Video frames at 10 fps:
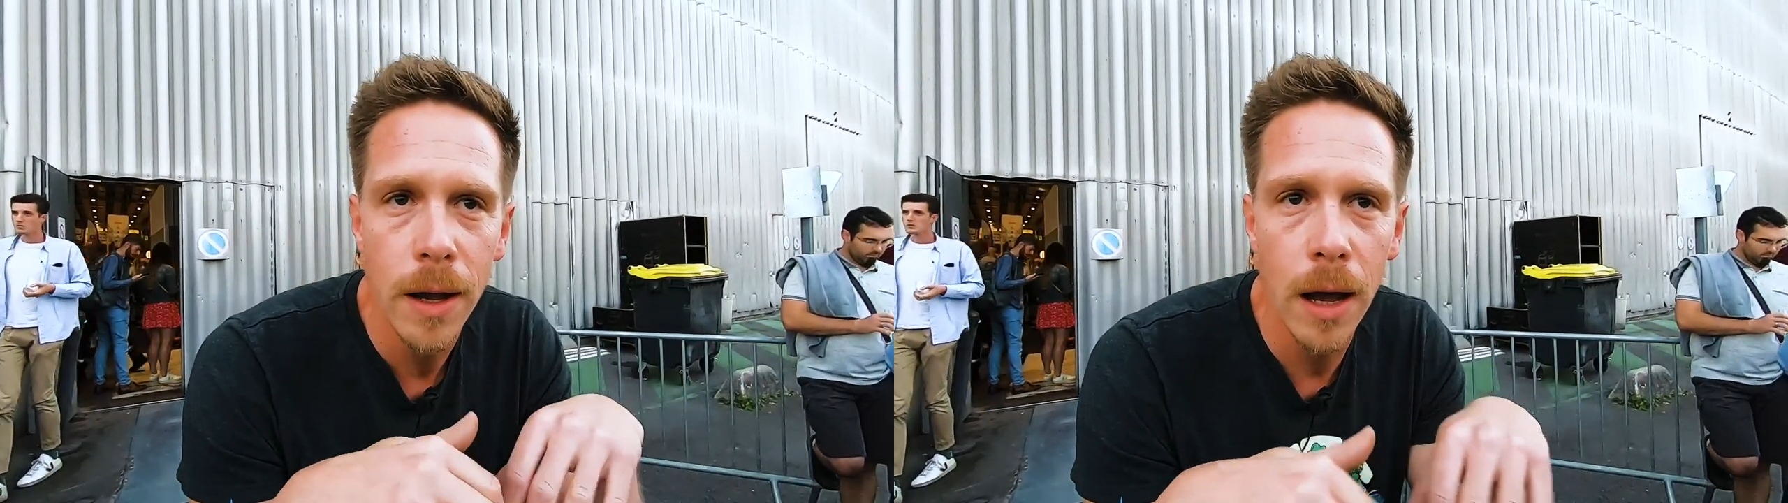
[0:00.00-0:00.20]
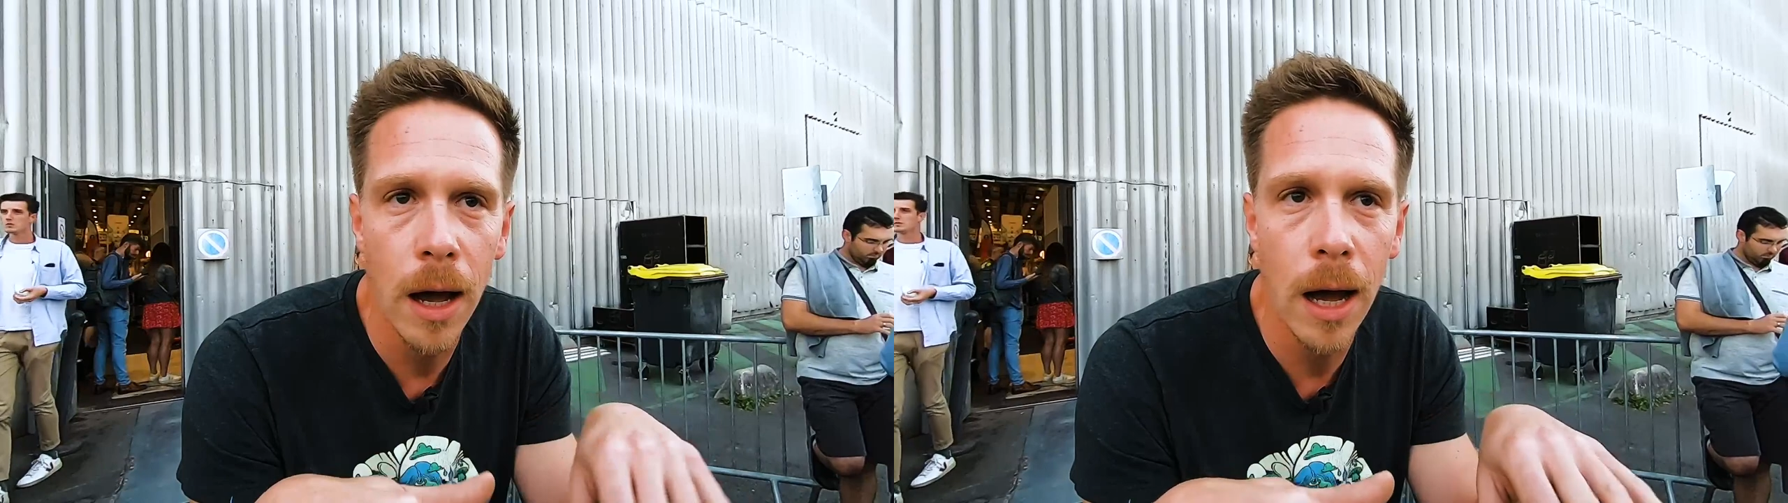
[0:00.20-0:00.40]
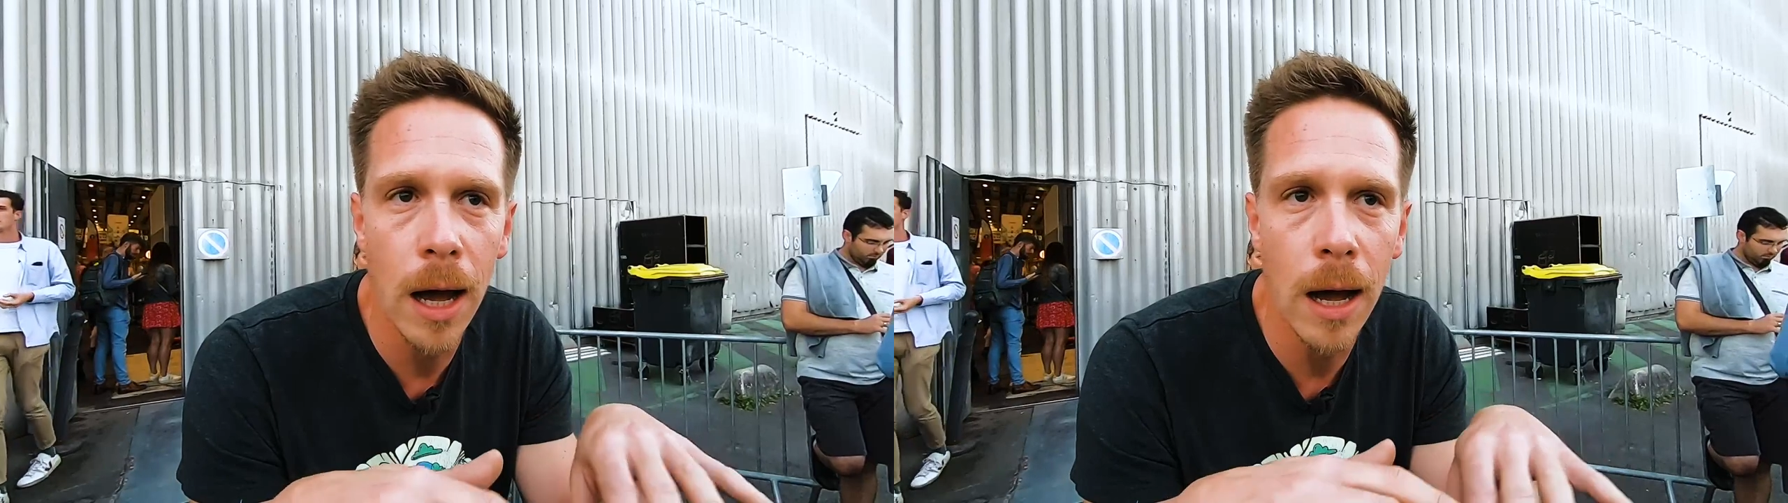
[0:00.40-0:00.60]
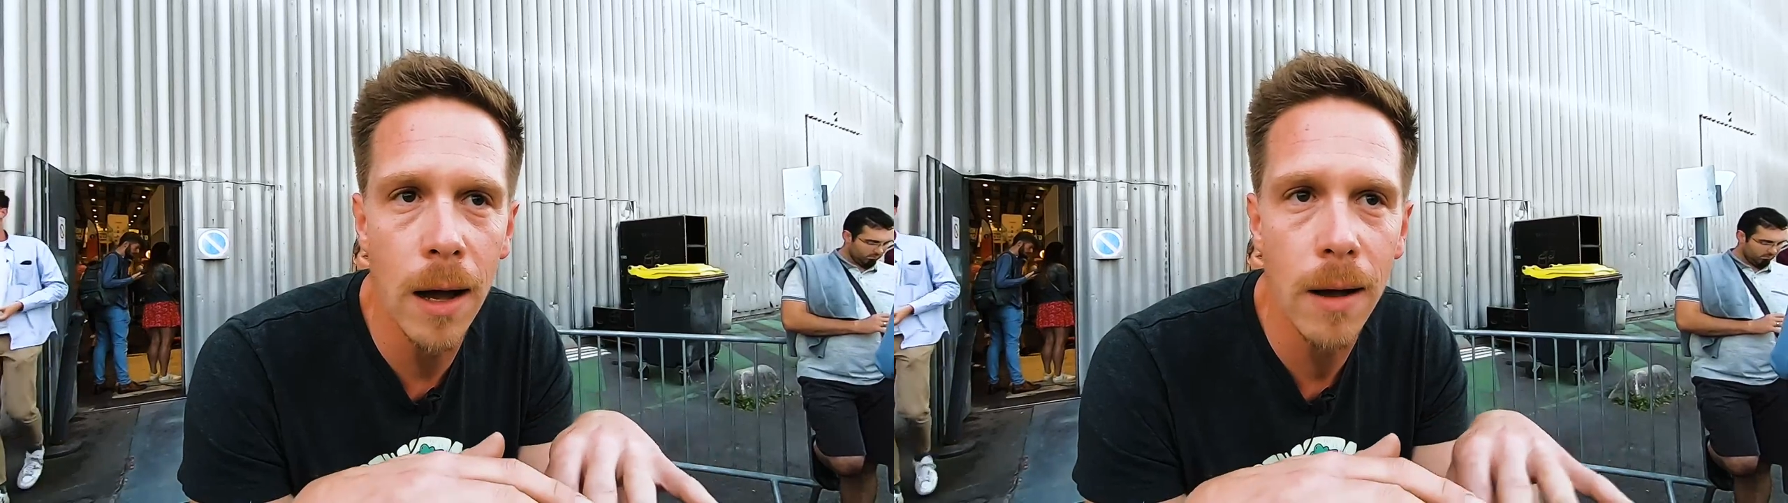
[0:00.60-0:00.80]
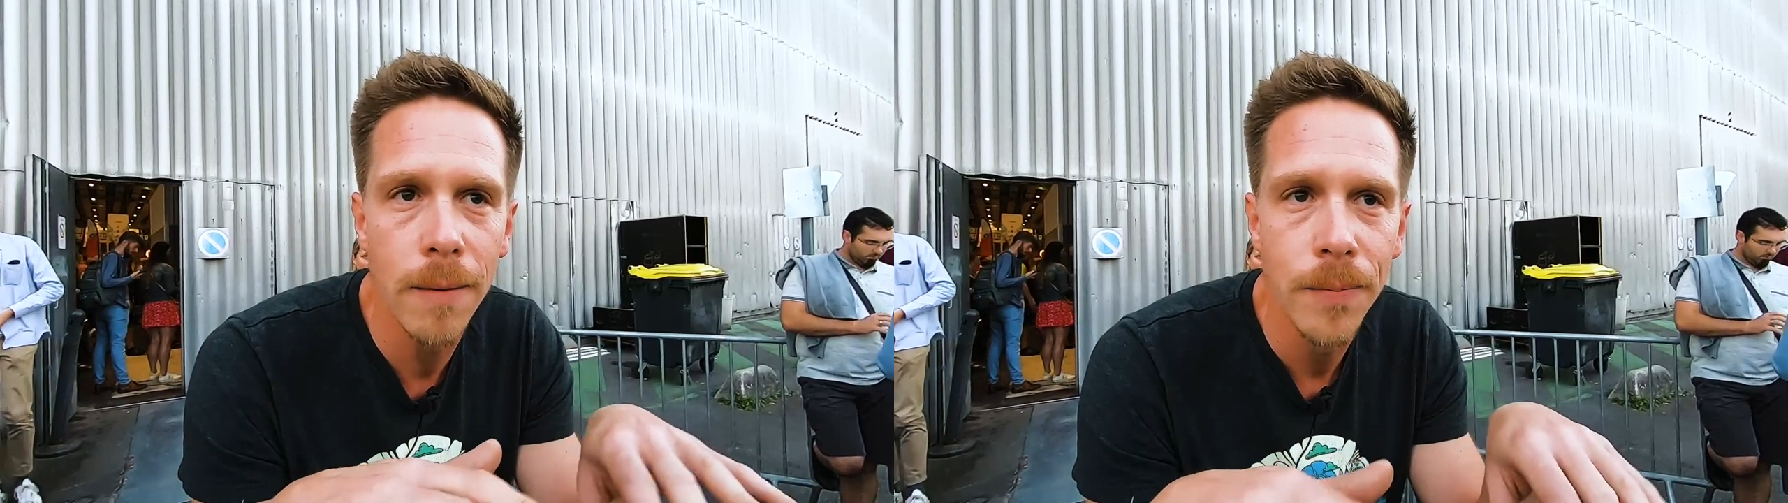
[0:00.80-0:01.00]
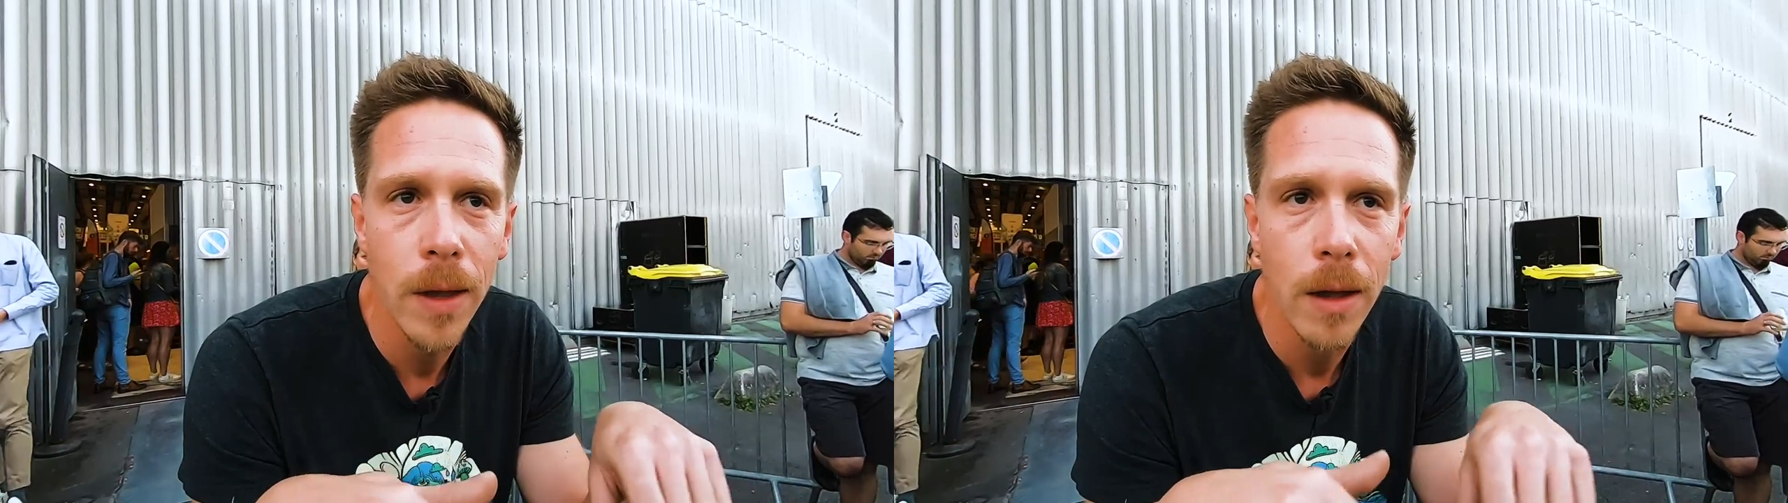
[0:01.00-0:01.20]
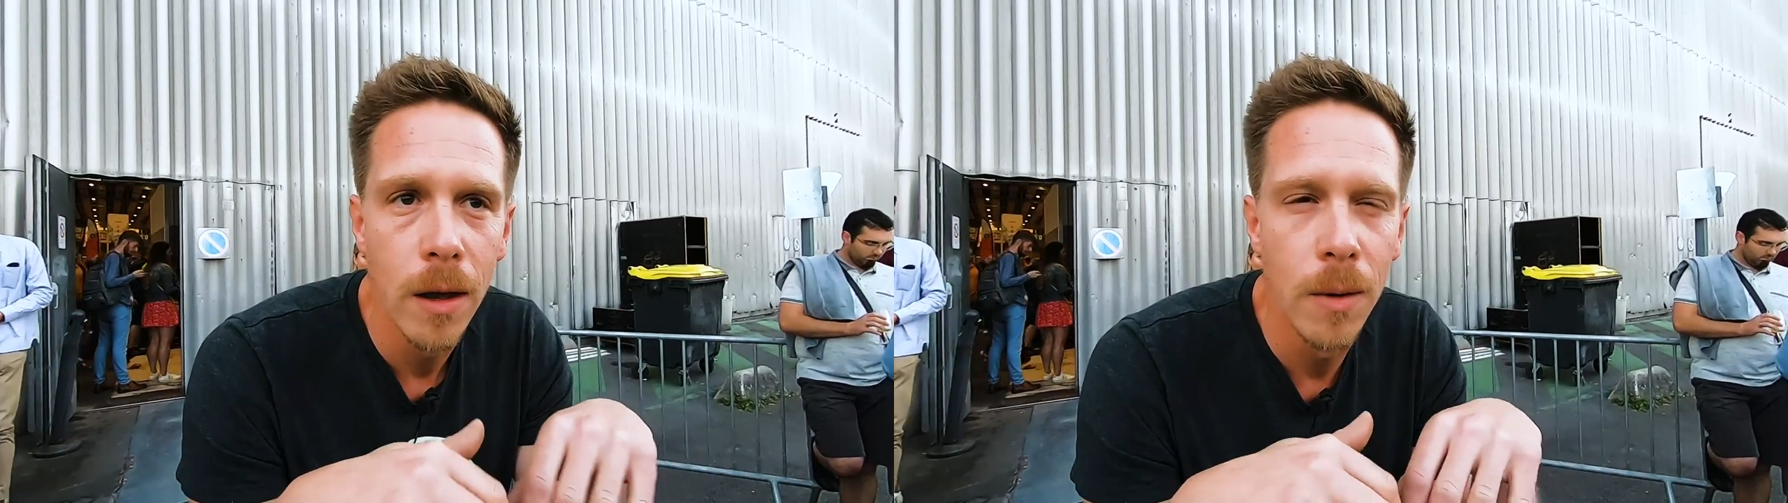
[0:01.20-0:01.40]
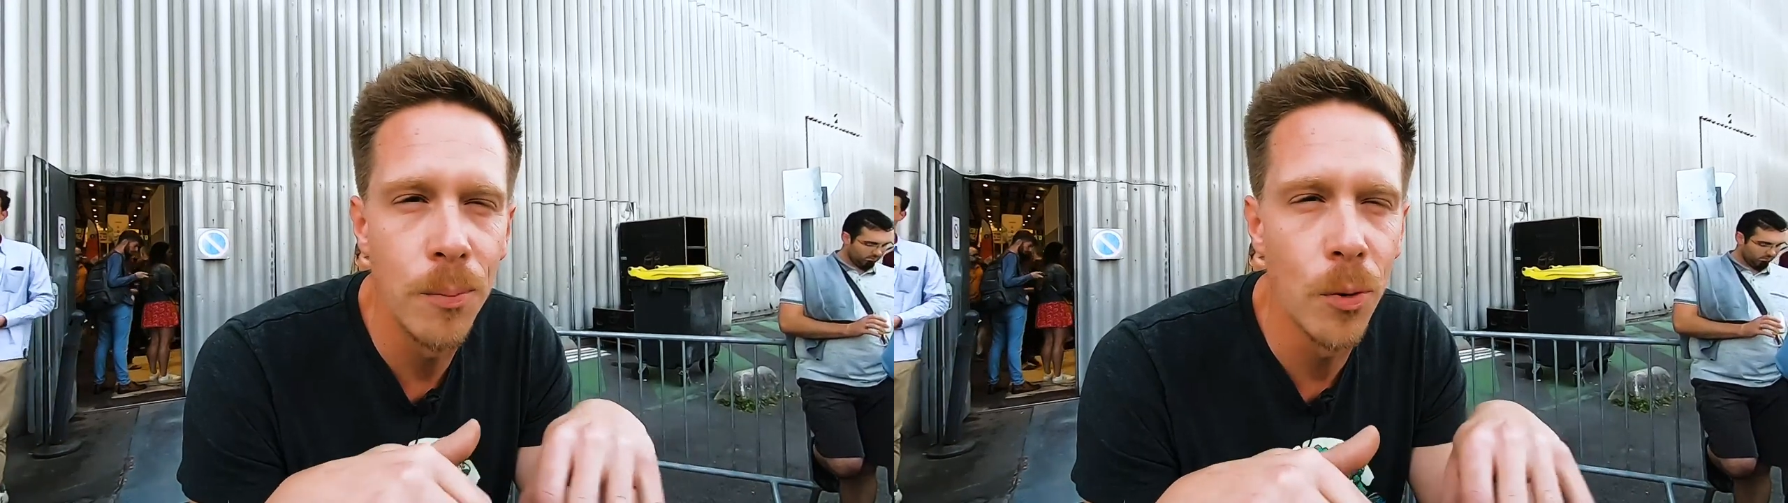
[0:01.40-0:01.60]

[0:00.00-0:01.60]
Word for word: uh, a